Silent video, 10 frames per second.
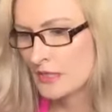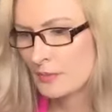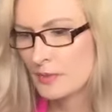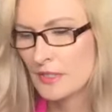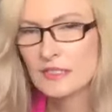a
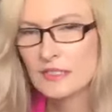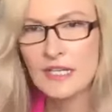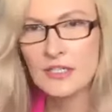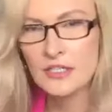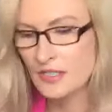
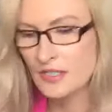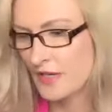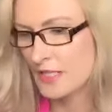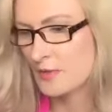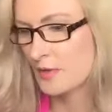pretentious
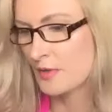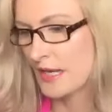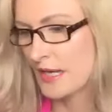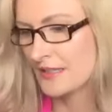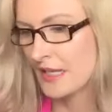French
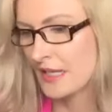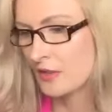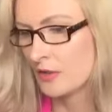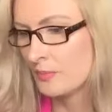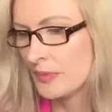beret and
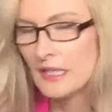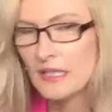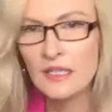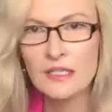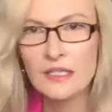
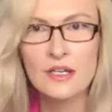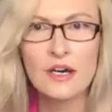opinions